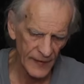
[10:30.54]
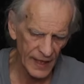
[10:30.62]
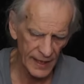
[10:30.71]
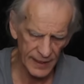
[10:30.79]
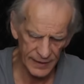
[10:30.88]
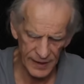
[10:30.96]

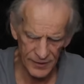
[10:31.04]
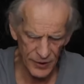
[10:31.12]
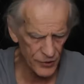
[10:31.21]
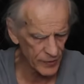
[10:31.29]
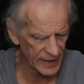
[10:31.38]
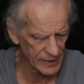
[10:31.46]
And it gets the
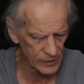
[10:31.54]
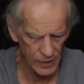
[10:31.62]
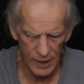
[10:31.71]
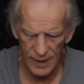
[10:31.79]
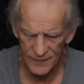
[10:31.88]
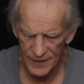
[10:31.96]
strings
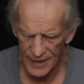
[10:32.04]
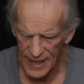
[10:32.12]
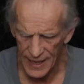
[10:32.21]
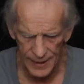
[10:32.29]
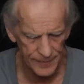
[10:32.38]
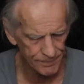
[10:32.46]
off the
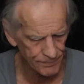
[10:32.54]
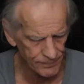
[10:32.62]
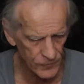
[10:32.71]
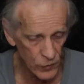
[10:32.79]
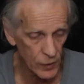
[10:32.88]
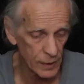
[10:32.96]
neck,
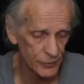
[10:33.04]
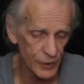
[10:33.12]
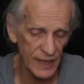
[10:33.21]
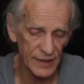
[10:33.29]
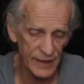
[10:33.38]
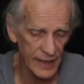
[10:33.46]
or
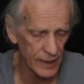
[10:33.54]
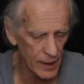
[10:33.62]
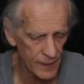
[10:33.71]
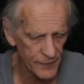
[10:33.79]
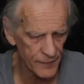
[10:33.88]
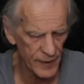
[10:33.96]
should I say
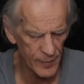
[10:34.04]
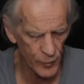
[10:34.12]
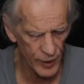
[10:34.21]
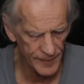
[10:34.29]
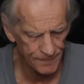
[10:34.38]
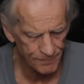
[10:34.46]
off the
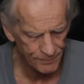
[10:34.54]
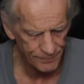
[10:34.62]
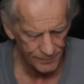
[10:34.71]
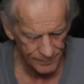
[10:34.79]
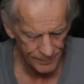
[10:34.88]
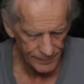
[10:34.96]
fretboard.
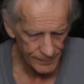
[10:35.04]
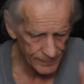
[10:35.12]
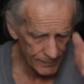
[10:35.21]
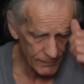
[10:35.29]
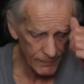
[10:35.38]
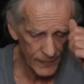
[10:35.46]

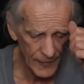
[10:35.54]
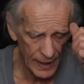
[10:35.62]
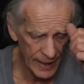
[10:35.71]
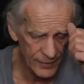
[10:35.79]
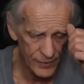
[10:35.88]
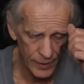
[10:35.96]

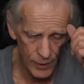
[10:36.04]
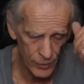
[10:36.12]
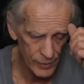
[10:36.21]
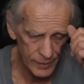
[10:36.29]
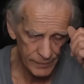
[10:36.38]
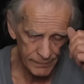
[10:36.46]
And
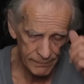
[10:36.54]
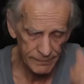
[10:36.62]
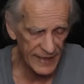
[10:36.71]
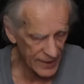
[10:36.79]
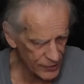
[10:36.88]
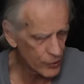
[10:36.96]
so
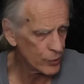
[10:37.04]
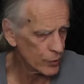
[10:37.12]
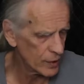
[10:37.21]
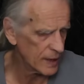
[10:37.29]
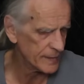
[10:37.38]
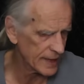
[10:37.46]
that's
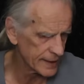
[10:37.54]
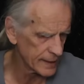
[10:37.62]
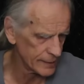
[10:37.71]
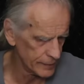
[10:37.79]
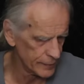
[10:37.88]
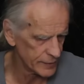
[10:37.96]
cool. I'm not going
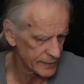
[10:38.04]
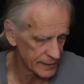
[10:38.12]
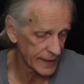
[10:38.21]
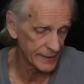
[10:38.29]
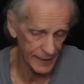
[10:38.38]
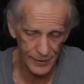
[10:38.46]
to lose,
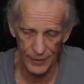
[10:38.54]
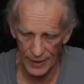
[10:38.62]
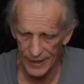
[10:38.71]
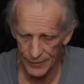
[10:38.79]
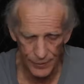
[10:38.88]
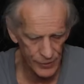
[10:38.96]
like, these are
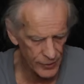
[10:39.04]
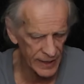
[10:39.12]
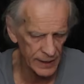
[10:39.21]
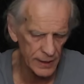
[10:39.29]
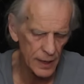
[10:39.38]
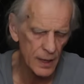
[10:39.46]
like new
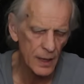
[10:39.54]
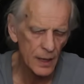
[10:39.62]
strings.